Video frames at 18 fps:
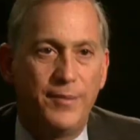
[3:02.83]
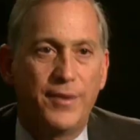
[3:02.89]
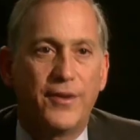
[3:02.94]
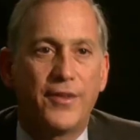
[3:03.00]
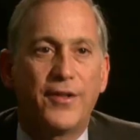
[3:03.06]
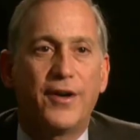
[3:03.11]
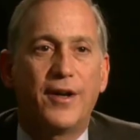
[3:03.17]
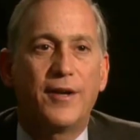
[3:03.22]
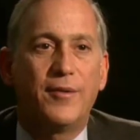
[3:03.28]

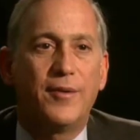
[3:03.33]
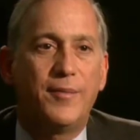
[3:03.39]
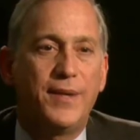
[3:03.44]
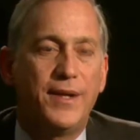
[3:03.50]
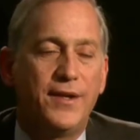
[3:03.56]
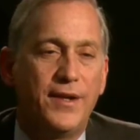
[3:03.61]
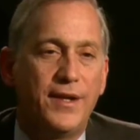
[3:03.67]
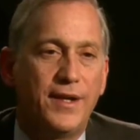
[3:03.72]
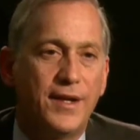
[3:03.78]
People thought it
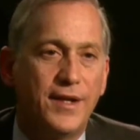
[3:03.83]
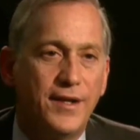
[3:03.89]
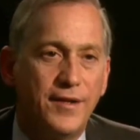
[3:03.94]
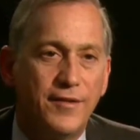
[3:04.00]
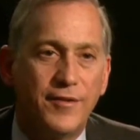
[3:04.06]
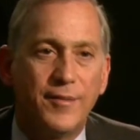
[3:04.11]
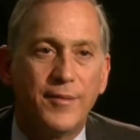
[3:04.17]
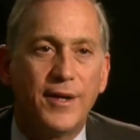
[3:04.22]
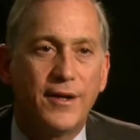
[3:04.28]
would be the
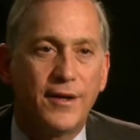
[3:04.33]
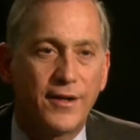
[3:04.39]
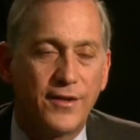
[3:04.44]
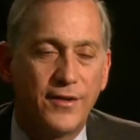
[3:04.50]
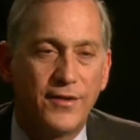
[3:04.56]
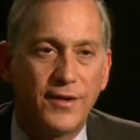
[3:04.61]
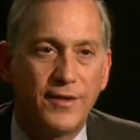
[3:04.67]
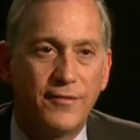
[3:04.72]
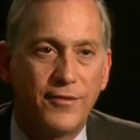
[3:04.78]
end of
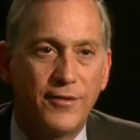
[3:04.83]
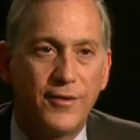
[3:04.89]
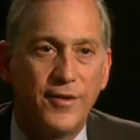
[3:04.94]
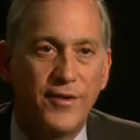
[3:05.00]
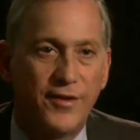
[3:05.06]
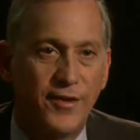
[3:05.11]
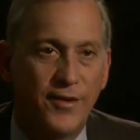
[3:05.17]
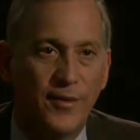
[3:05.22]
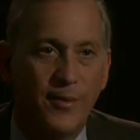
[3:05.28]
America's
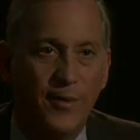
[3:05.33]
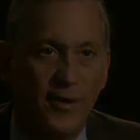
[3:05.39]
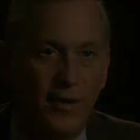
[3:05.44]
influence